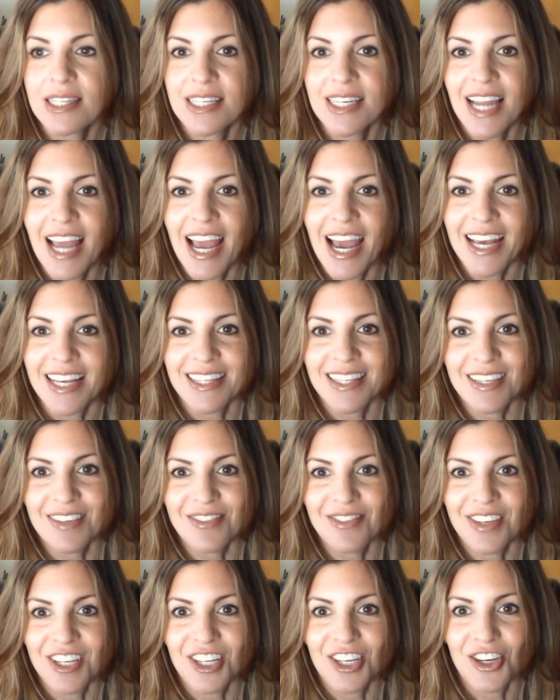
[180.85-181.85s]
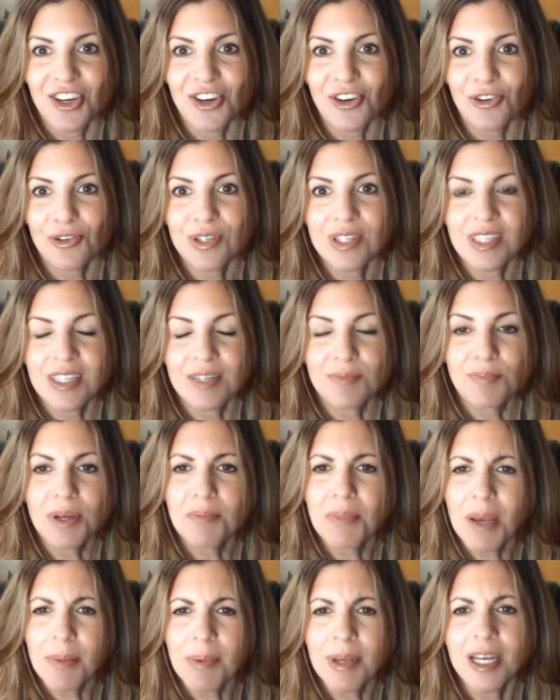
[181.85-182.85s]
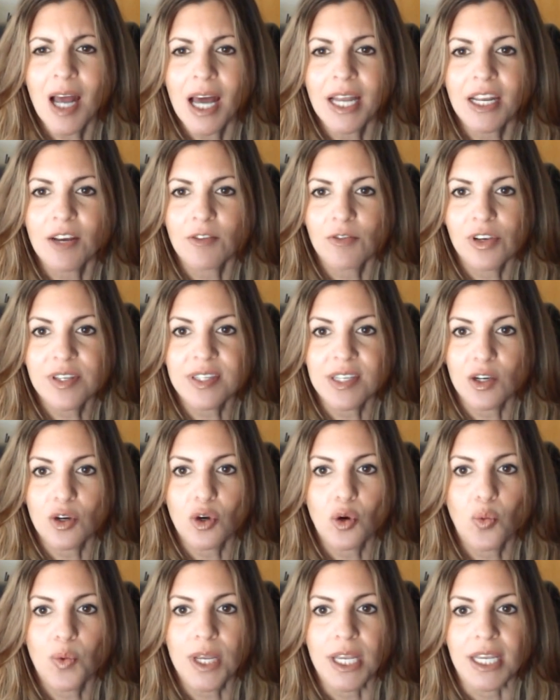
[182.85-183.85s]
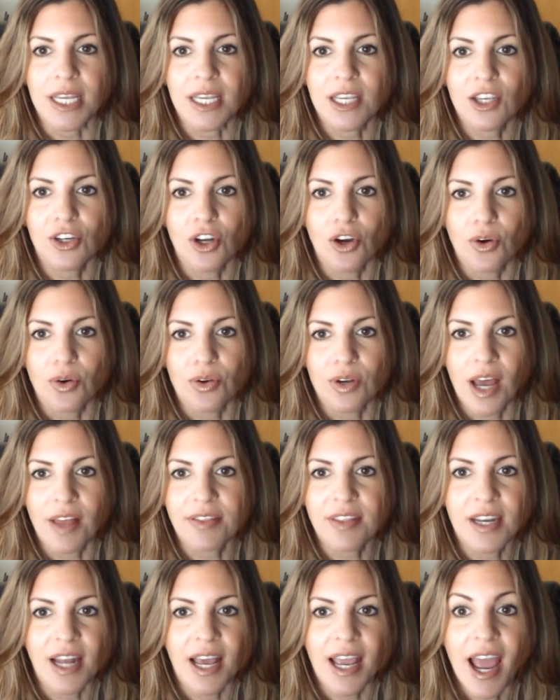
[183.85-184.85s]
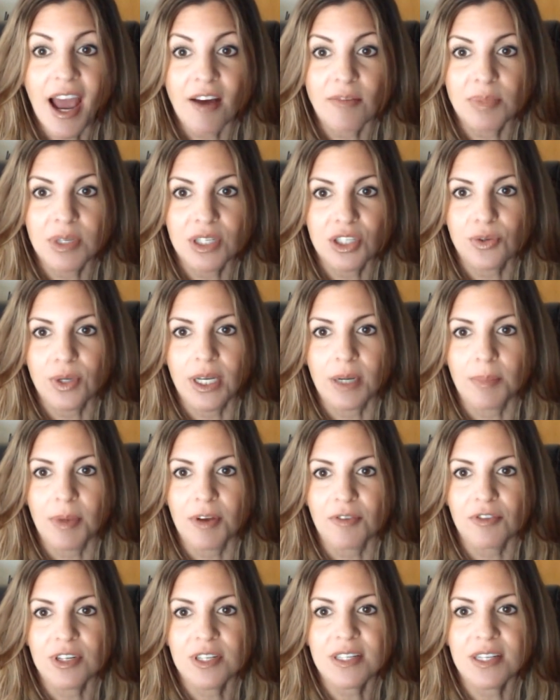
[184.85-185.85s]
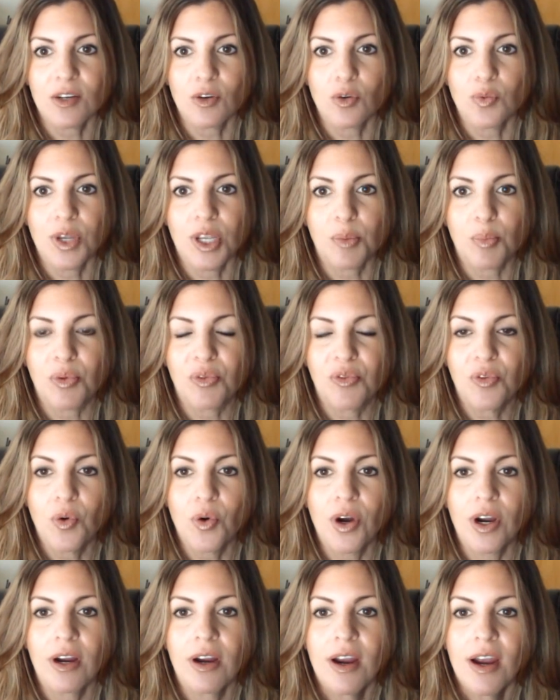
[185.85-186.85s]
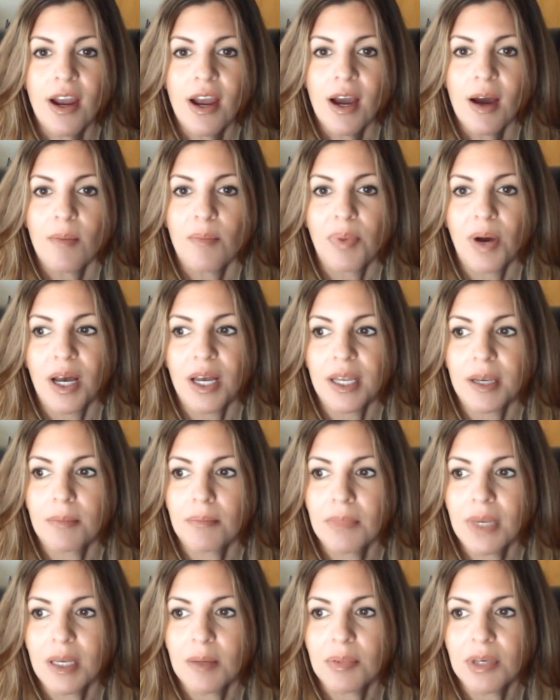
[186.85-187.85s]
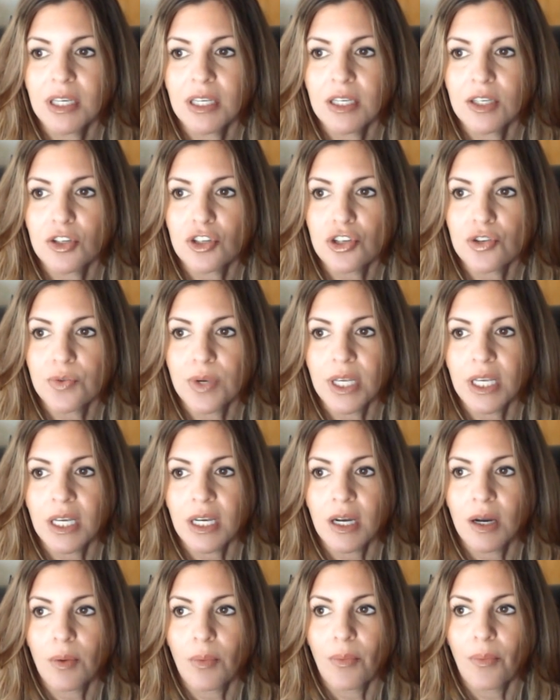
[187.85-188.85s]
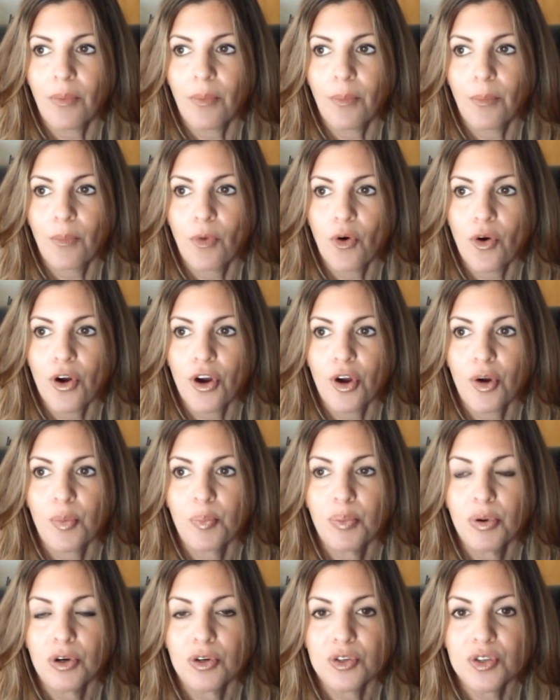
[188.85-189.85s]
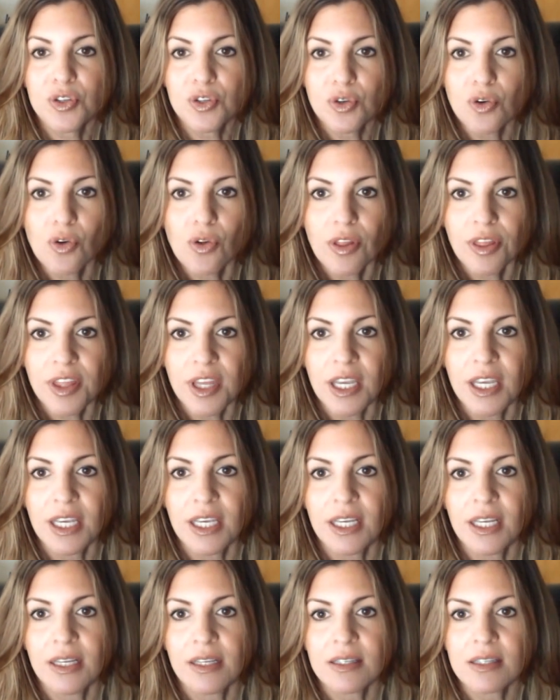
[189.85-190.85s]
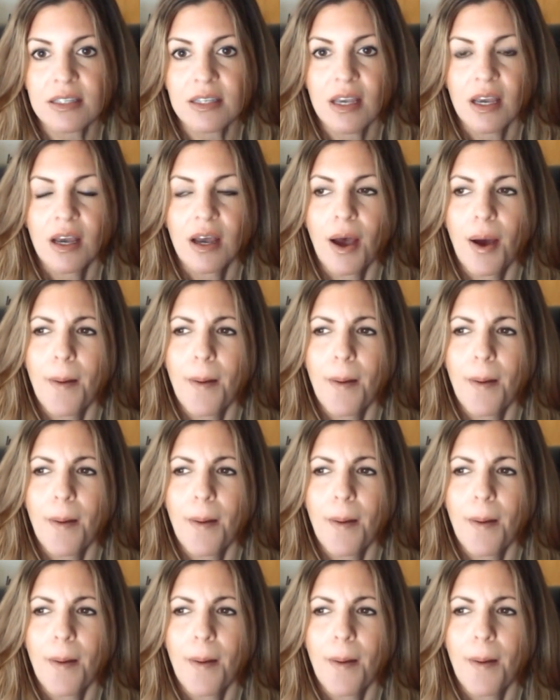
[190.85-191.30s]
snazzy videos, but maybe not every single week. You know, not that I have been doing them every single week before, but maybe doing more personal things